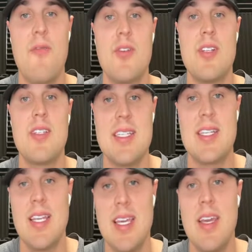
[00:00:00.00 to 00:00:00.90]

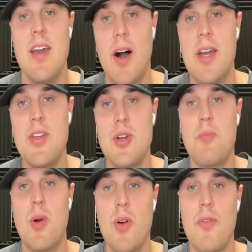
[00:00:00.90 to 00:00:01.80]
effortlessly. Find your
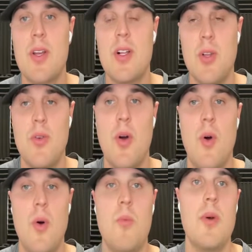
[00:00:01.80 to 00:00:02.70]
perfect clone a
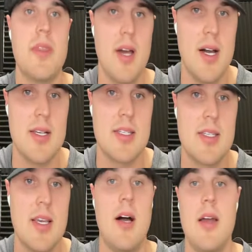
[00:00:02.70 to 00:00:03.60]
home with us